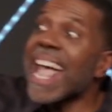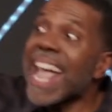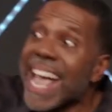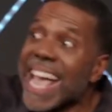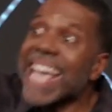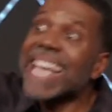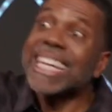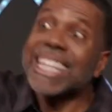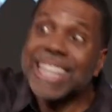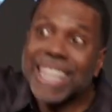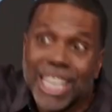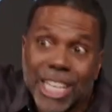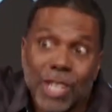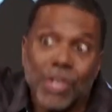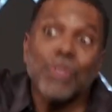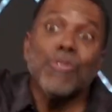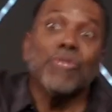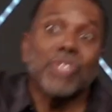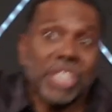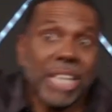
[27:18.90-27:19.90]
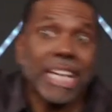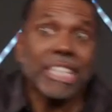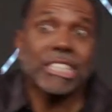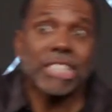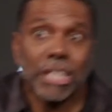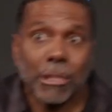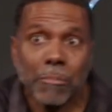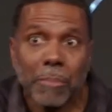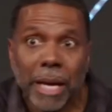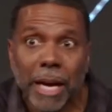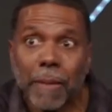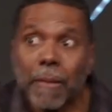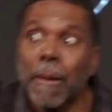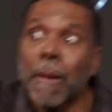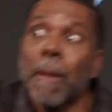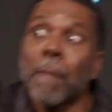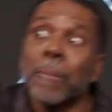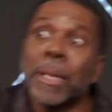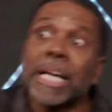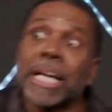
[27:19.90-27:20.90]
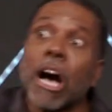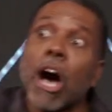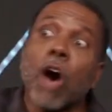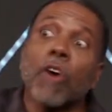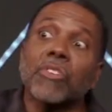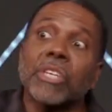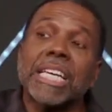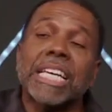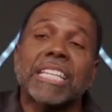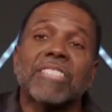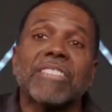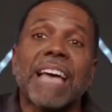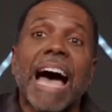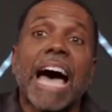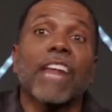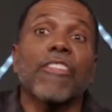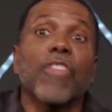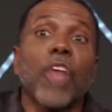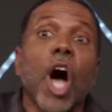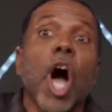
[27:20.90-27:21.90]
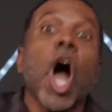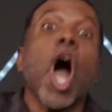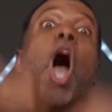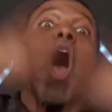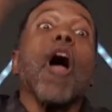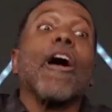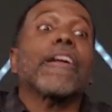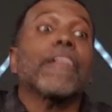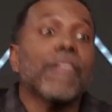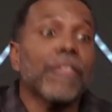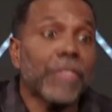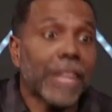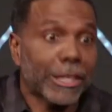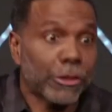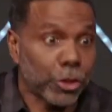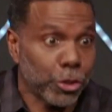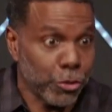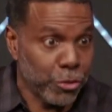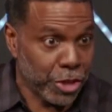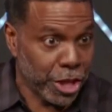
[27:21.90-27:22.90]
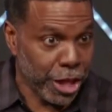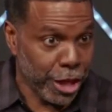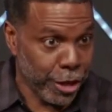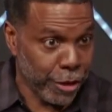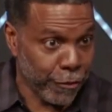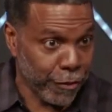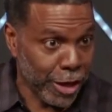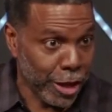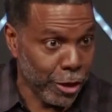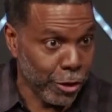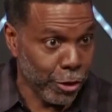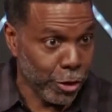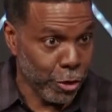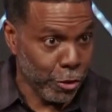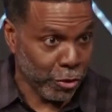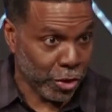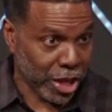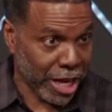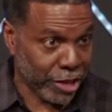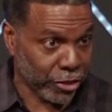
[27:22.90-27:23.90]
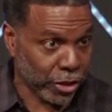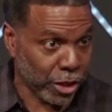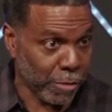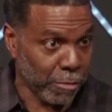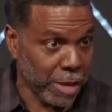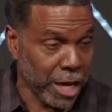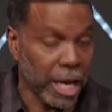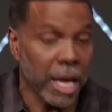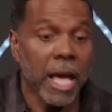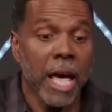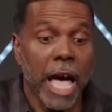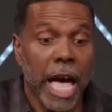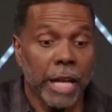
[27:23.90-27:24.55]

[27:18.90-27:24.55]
in the New Testament because it's out of the heart that you give in the New Testament.